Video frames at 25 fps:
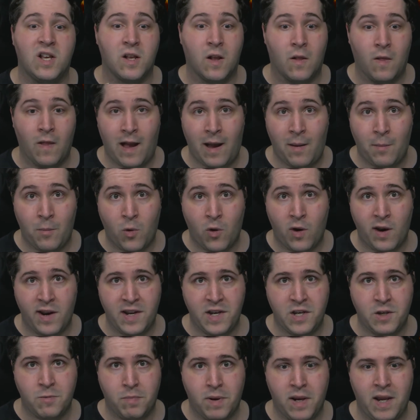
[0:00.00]
a lot more
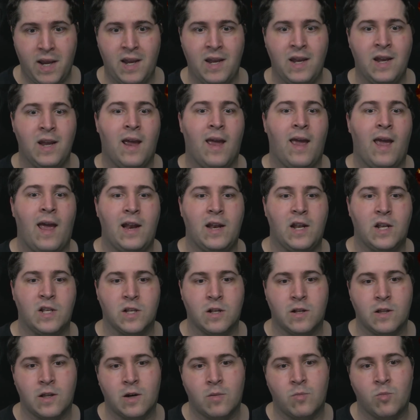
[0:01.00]
HP and does a
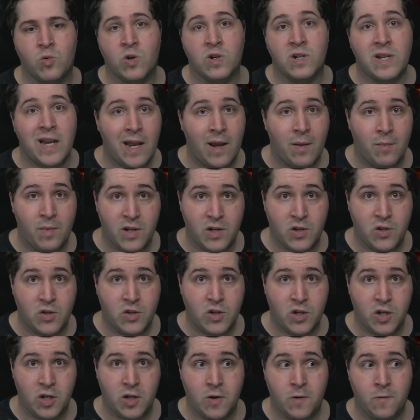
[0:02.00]
little more damage to you.